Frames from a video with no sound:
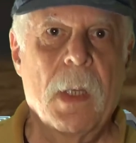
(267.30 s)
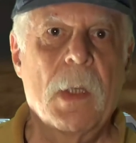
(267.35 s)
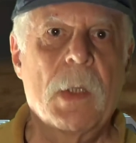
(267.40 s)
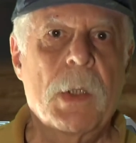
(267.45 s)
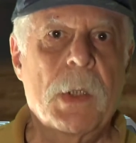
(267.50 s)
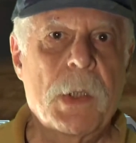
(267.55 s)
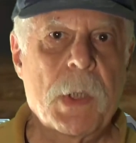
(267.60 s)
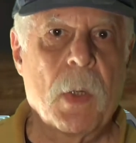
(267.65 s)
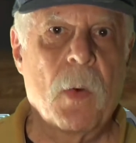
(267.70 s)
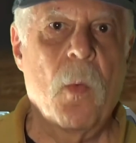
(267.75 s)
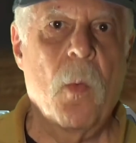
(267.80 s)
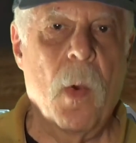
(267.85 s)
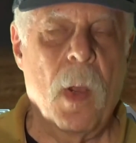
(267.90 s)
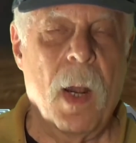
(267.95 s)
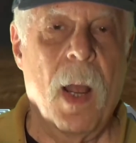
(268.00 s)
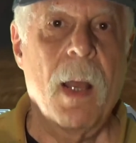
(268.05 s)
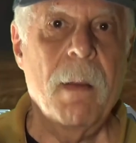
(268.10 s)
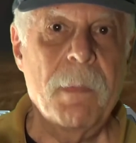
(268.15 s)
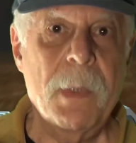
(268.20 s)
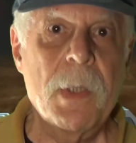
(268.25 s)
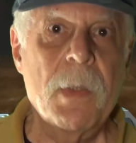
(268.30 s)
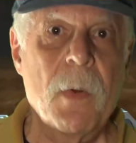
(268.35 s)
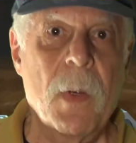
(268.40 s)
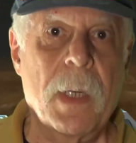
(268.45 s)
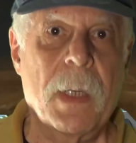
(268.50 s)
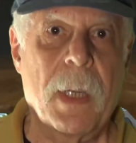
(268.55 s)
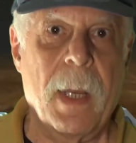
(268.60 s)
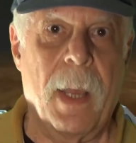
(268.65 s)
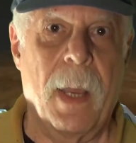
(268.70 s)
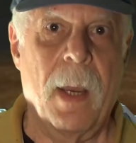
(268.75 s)
So what I'm
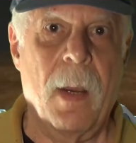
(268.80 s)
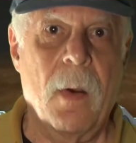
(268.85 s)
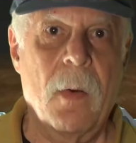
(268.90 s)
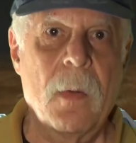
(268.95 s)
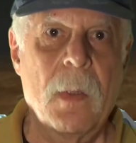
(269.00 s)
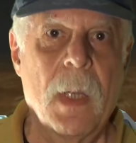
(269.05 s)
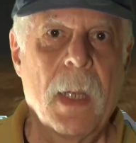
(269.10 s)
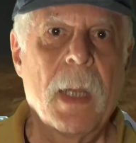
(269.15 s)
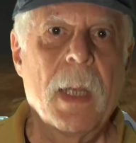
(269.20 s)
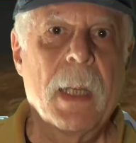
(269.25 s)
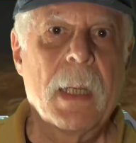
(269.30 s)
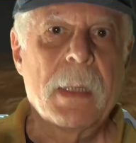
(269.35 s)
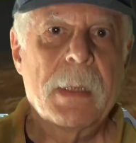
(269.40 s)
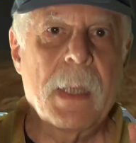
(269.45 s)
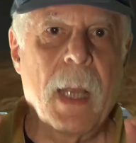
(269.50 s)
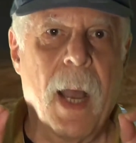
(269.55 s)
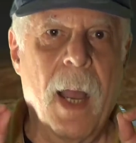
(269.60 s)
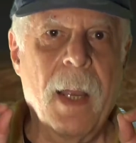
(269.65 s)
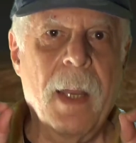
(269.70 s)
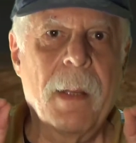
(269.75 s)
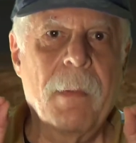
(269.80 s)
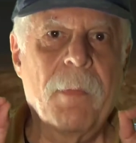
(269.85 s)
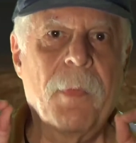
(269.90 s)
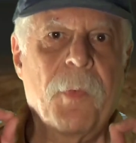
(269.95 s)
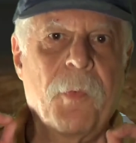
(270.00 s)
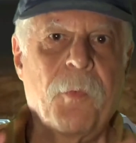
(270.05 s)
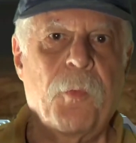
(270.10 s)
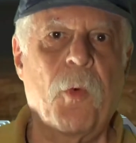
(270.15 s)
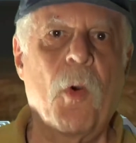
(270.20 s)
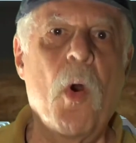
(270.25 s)
doing now is I am
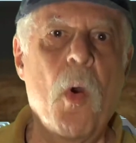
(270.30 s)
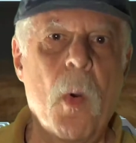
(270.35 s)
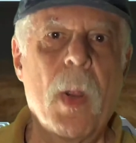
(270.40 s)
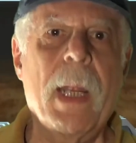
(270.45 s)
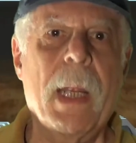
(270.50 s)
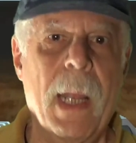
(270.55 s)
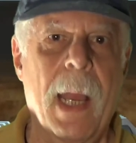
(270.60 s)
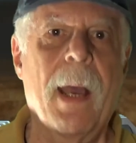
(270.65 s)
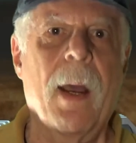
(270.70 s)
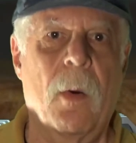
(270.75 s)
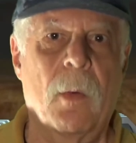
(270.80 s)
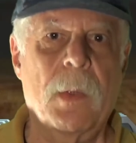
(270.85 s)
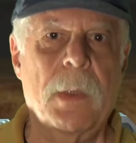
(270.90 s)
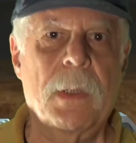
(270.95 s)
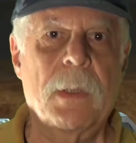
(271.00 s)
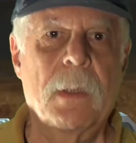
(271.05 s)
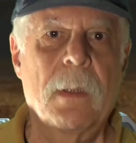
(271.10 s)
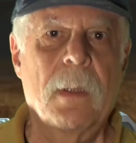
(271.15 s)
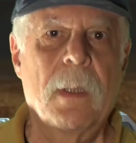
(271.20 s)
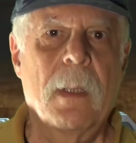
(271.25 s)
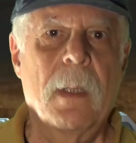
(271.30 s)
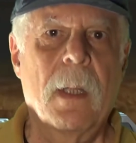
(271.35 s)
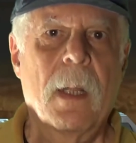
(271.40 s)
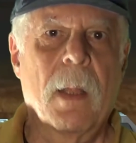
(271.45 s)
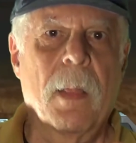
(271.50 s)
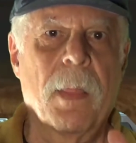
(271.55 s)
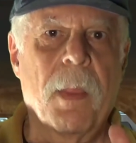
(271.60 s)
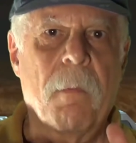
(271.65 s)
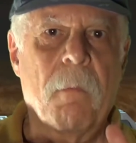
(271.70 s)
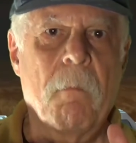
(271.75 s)
throwing out
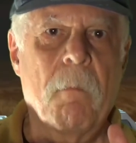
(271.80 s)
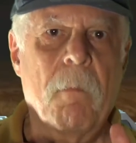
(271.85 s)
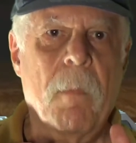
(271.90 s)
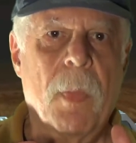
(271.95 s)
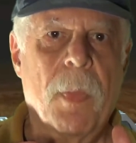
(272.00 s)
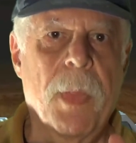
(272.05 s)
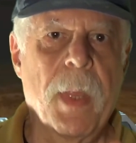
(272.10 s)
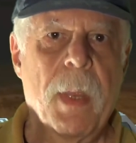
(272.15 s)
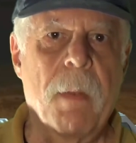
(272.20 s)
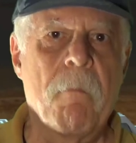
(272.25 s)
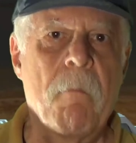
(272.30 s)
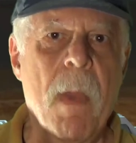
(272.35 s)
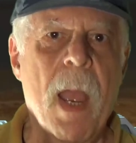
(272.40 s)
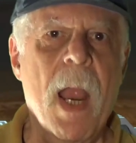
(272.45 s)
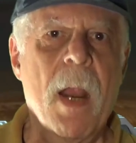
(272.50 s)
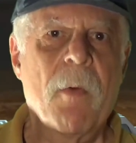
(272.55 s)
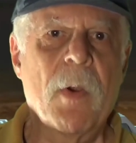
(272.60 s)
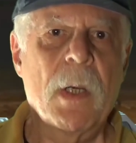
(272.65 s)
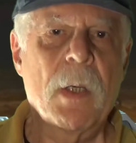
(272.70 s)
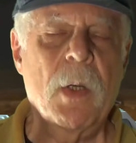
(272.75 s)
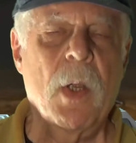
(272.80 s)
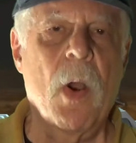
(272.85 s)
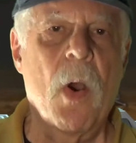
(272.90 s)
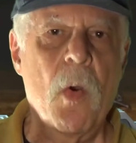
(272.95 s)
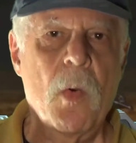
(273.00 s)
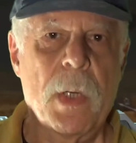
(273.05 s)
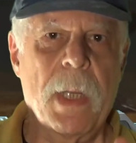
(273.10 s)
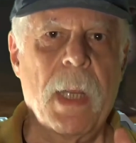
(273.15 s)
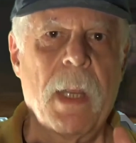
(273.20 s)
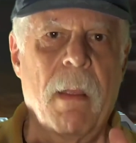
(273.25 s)
the
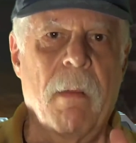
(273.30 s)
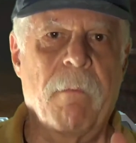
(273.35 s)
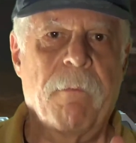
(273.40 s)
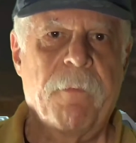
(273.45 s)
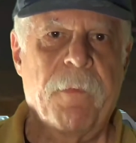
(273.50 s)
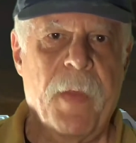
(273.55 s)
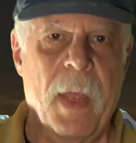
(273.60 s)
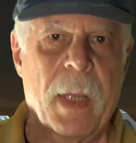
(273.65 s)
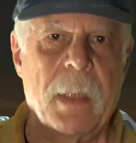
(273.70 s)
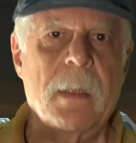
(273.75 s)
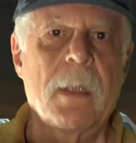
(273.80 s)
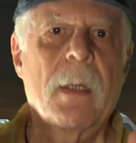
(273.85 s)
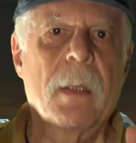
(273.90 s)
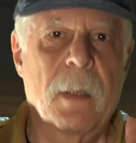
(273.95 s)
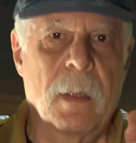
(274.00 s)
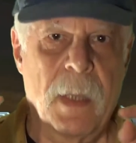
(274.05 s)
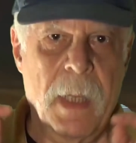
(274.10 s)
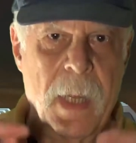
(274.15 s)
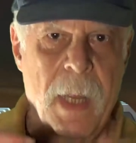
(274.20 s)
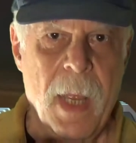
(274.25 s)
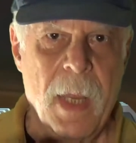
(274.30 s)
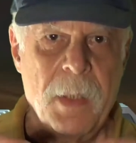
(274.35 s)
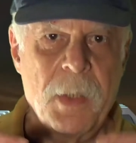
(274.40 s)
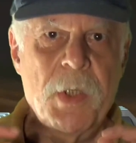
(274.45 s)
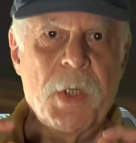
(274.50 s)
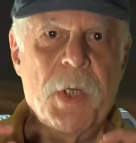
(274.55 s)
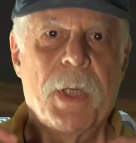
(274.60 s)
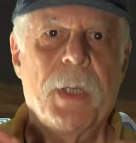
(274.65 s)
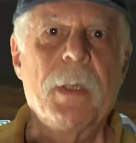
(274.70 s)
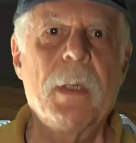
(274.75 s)
Marangoni effect, the
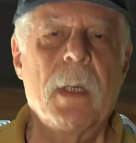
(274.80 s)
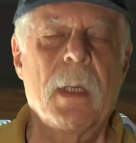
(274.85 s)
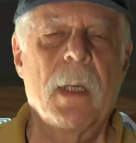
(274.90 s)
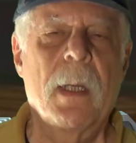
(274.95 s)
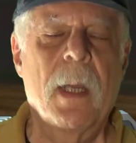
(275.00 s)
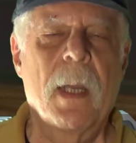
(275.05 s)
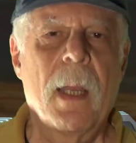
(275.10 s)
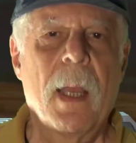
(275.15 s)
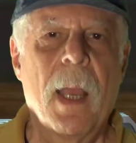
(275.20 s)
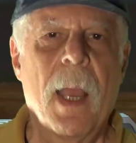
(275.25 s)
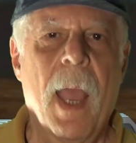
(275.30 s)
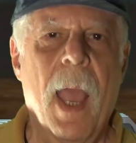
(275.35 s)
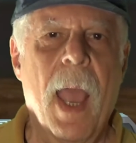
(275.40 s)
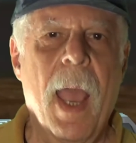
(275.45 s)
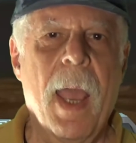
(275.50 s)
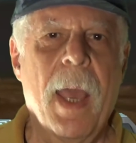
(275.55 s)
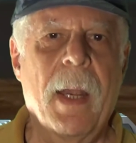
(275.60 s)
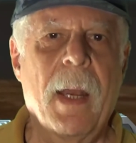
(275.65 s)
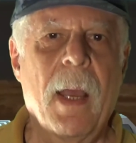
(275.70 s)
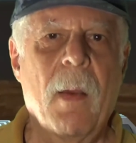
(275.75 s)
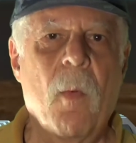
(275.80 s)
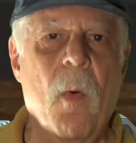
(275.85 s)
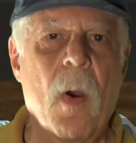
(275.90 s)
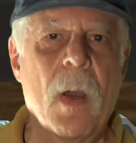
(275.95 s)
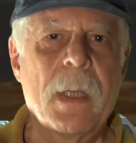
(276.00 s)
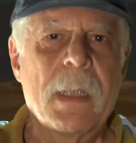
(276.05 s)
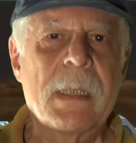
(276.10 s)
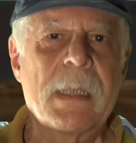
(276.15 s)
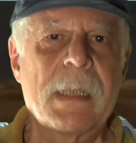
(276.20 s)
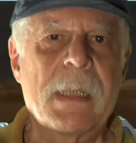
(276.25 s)
engine, and I
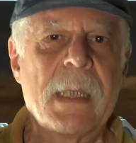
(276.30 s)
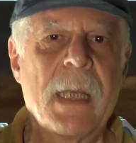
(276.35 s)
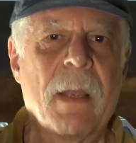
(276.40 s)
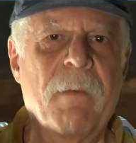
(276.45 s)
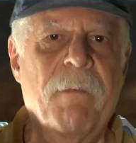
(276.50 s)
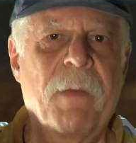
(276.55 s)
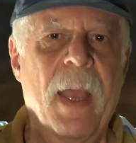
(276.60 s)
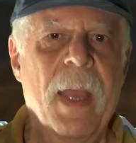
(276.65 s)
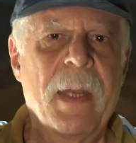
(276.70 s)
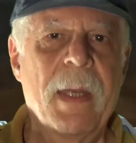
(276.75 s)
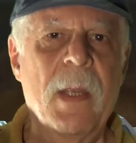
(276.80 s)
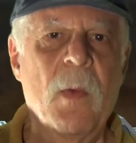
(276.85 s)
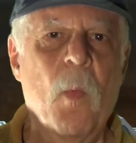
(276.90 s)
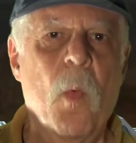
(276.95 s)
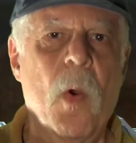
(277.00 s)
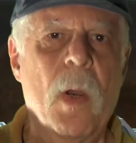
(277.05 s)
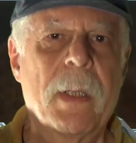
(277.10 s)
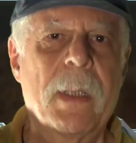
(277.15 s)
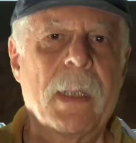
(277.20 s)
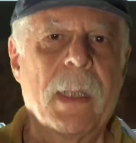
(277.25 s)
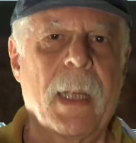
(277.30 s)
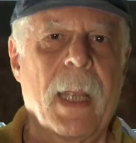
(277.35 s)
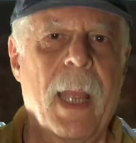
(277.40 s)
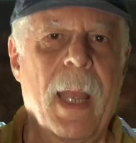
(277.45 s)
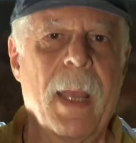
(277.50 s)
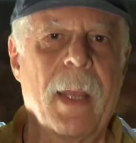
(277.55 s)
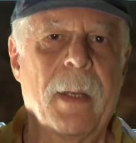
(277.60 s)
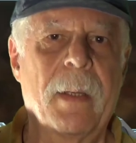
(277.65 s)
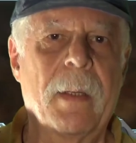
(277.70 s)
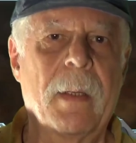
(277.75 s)
want to see if anyone
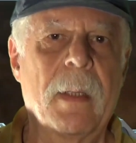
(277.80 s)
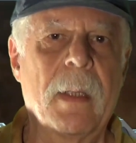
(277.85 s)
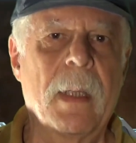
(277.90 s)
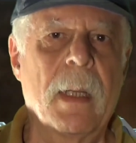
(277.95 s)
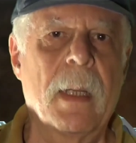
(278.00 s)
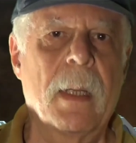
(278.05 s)
can